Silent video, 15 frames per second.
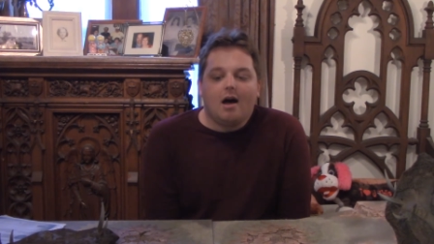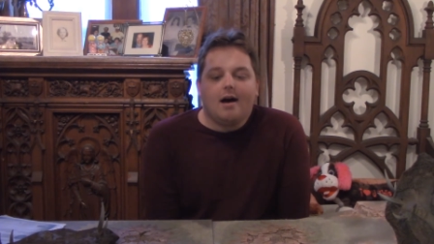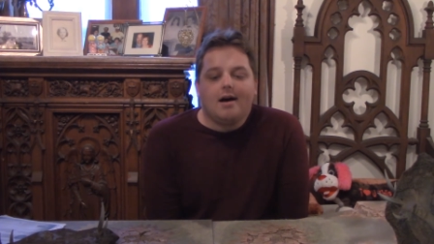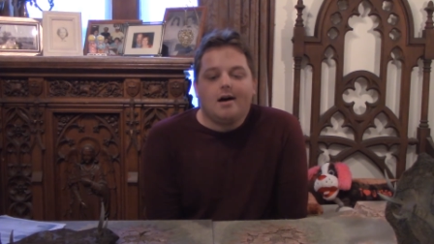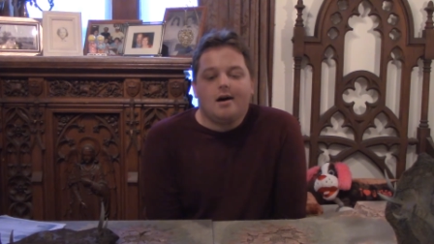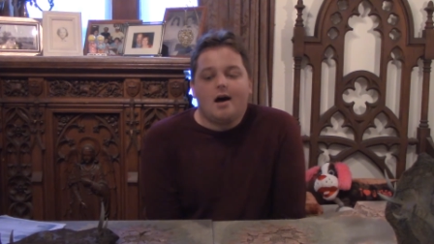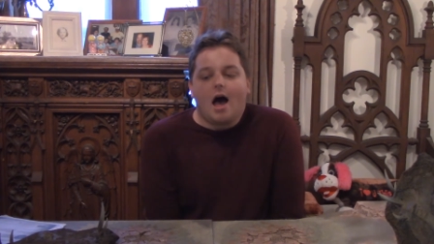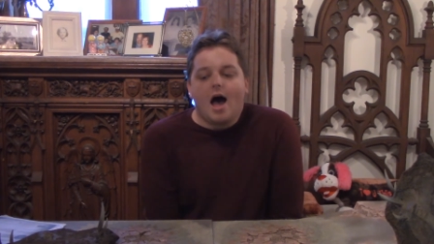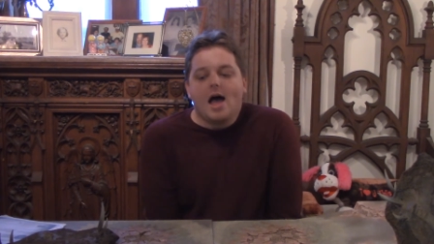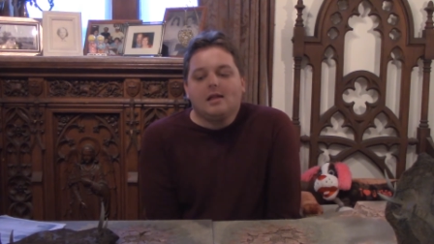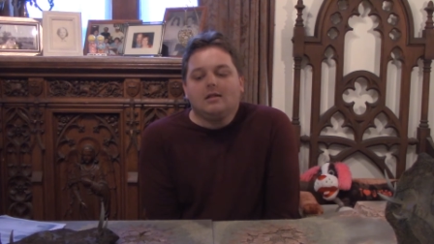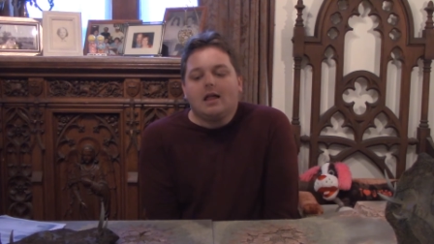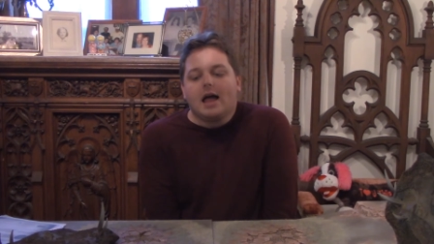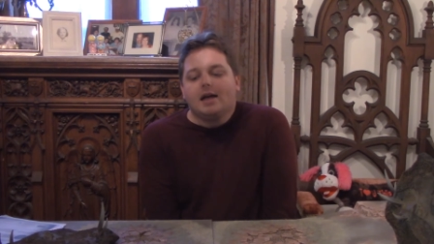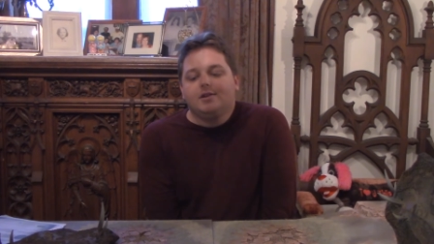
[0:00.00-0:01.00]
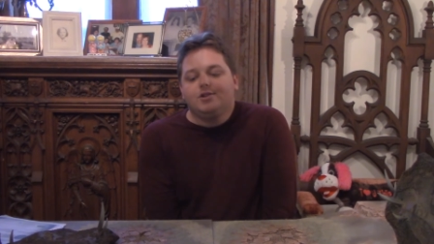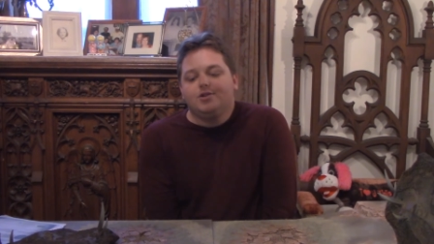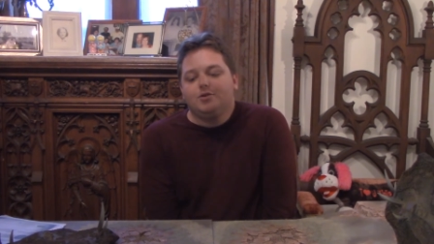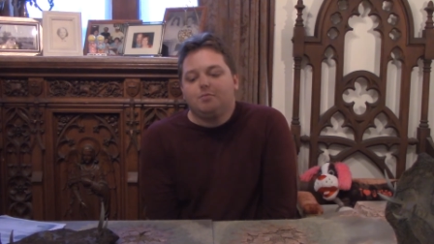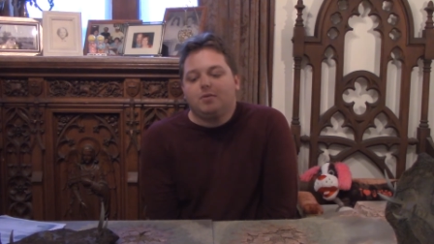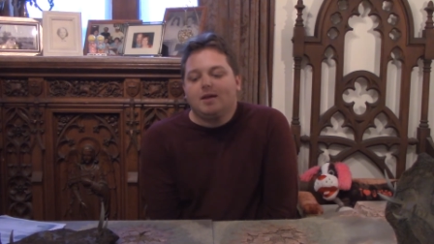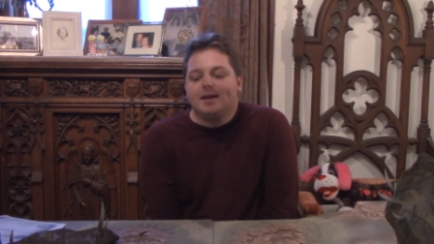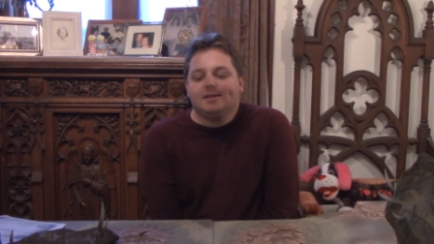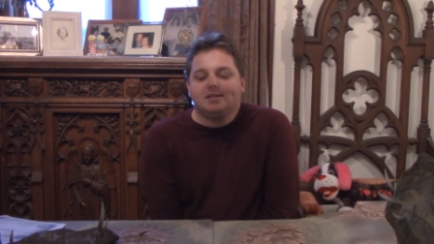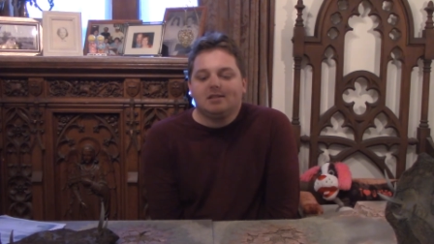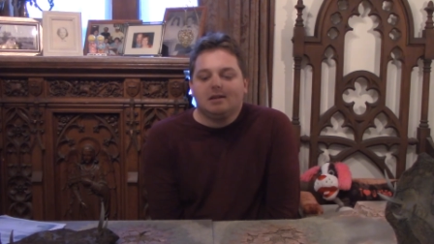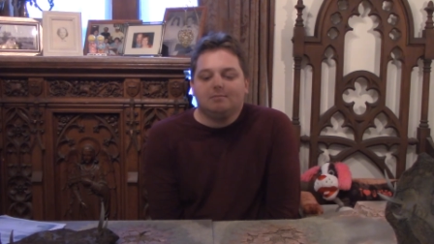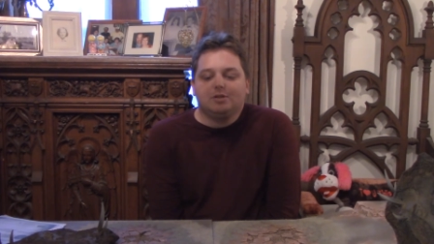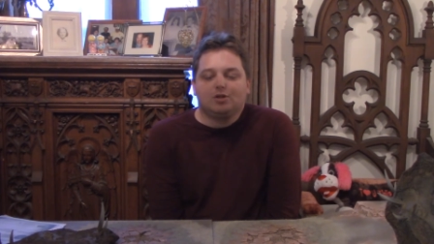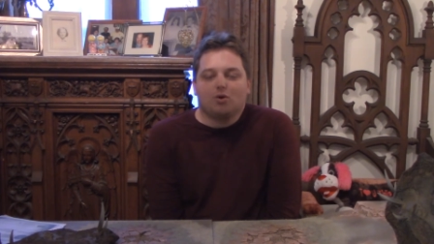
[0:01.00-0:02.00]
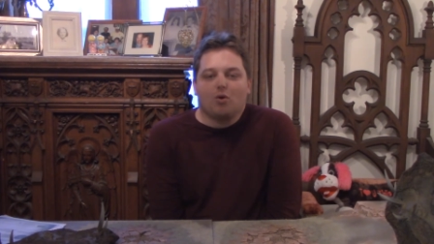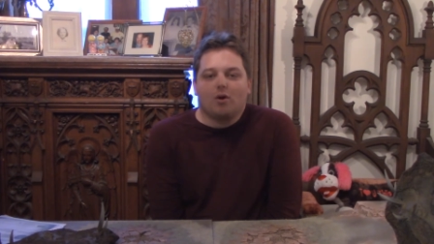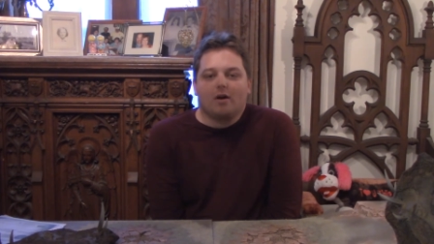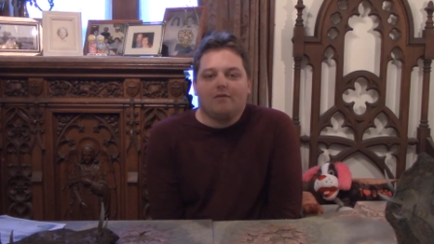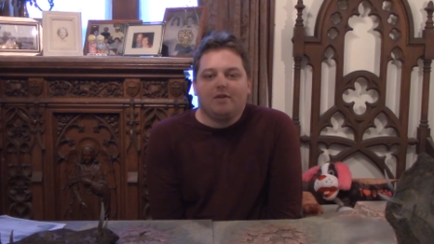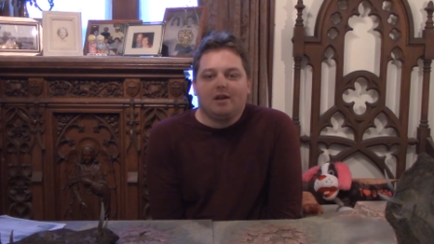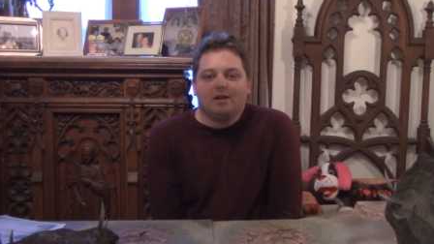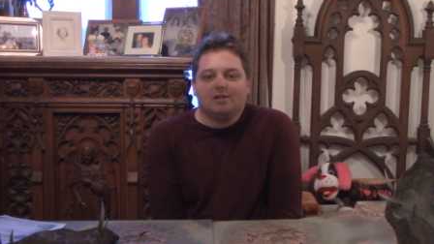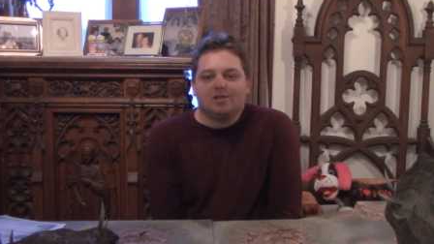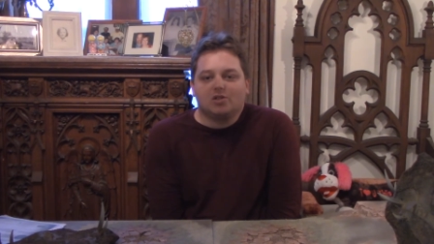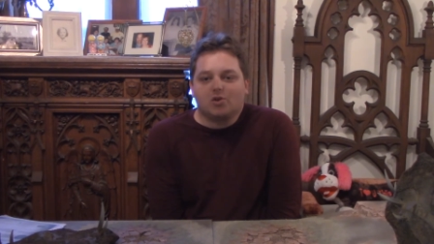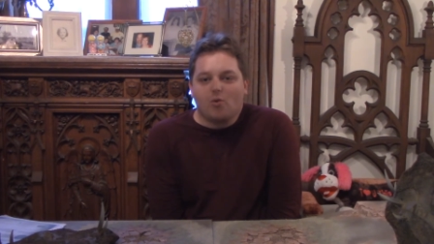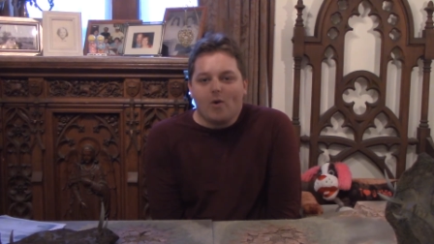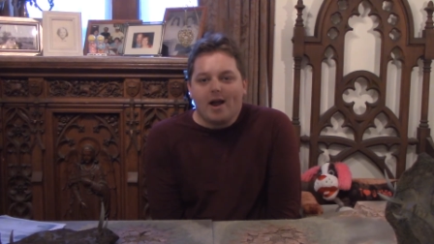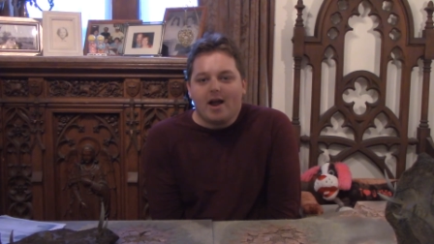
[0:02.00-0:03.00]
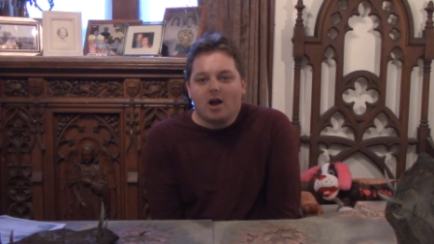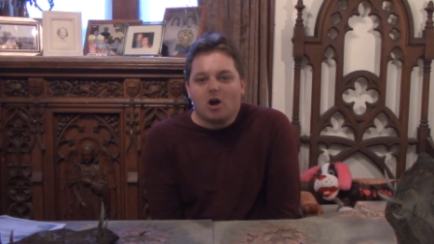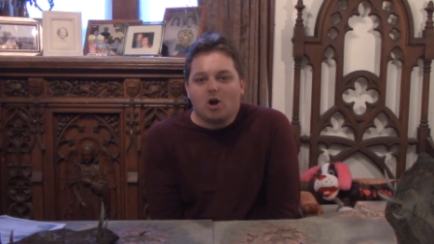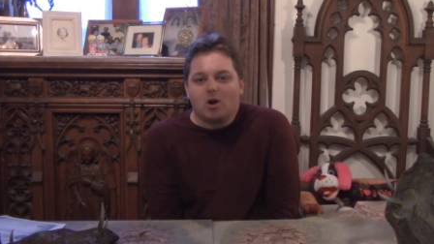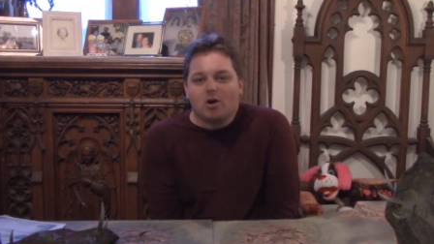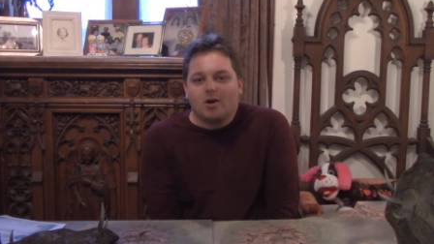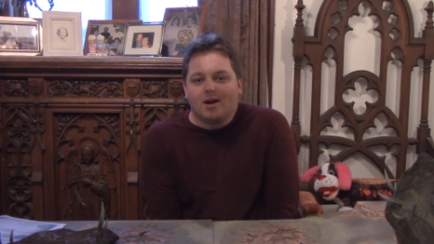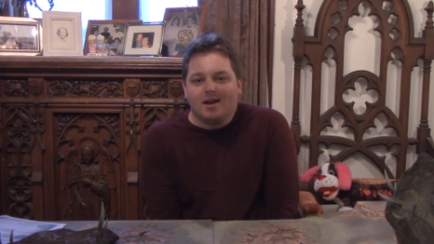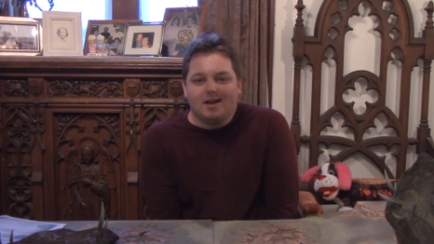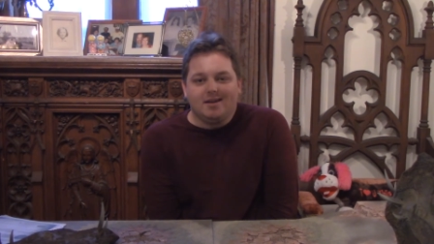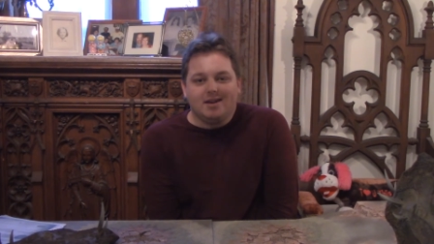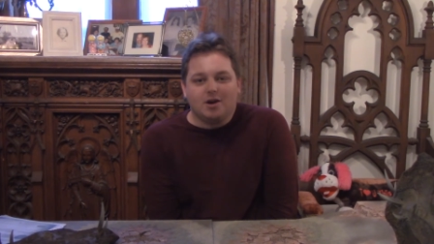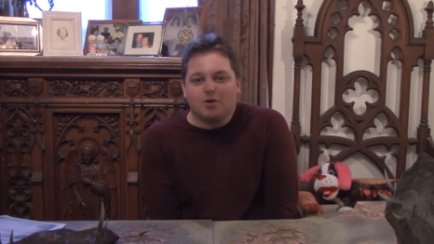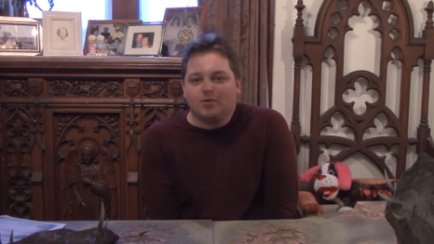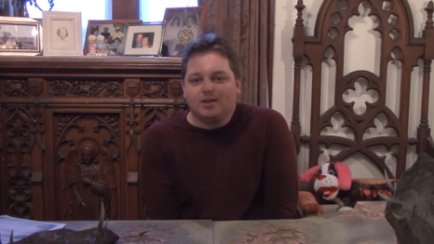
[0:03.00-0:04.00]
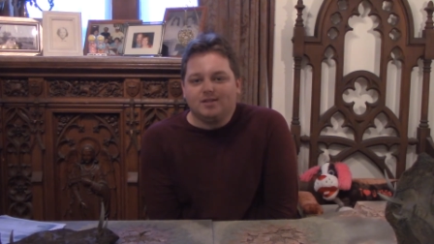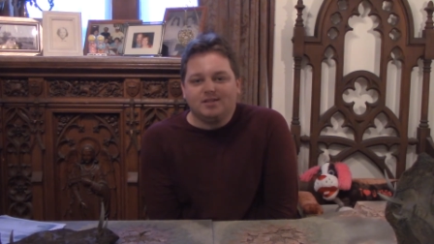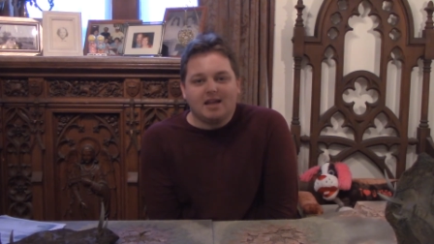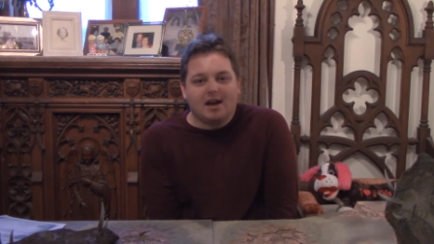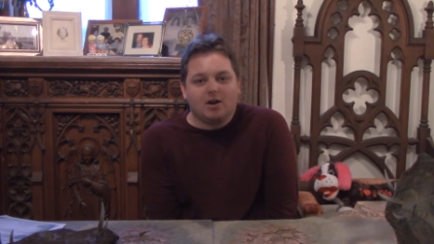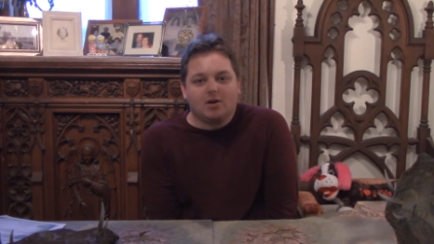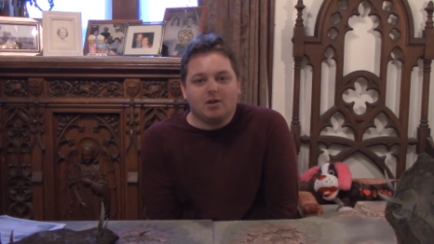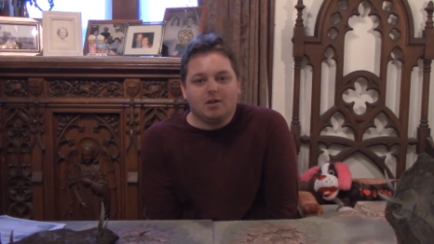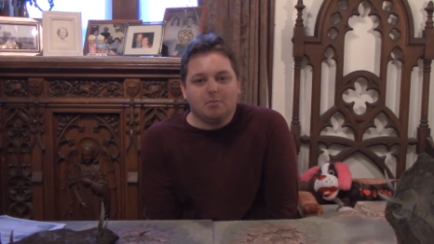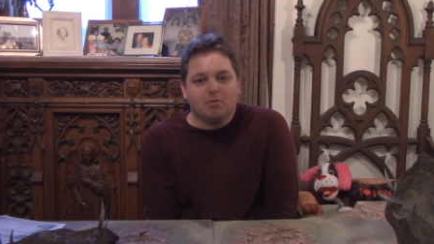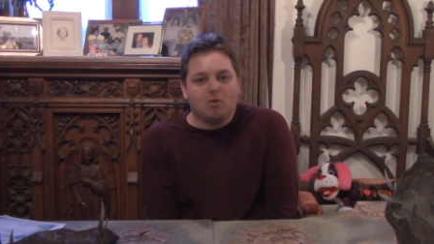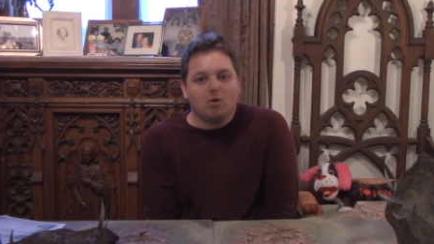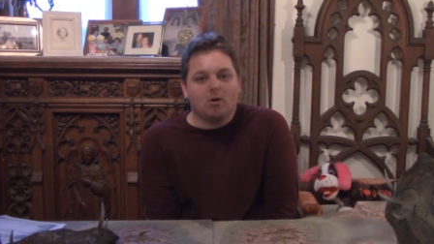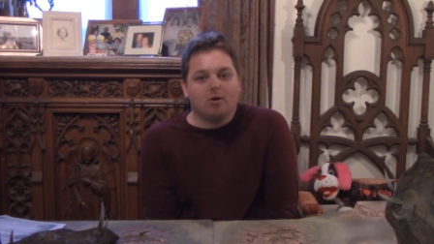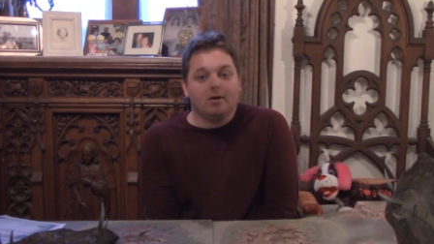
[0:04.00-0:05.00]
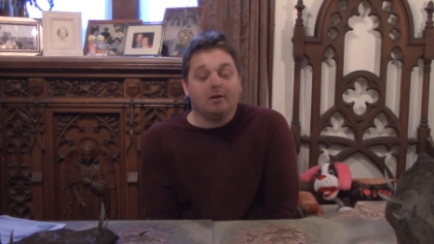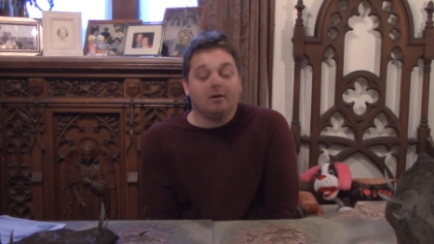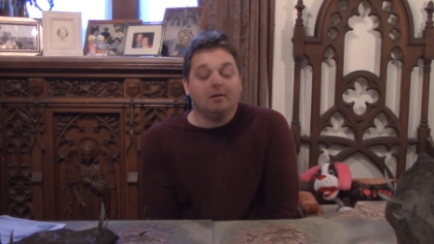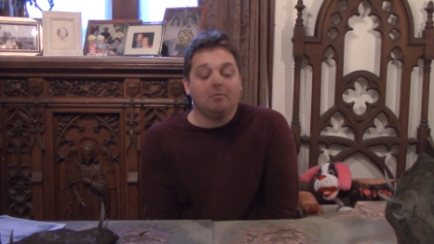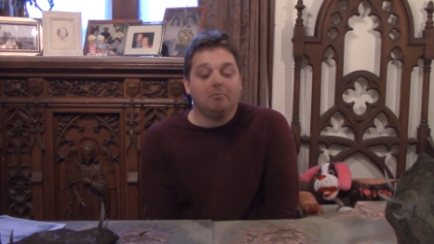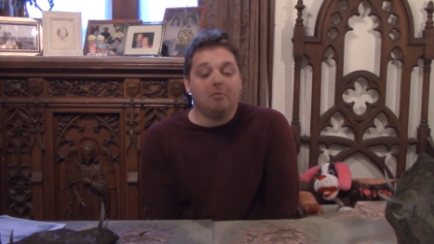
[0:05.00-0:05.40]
I like to place them sort of in a square near the center of the board,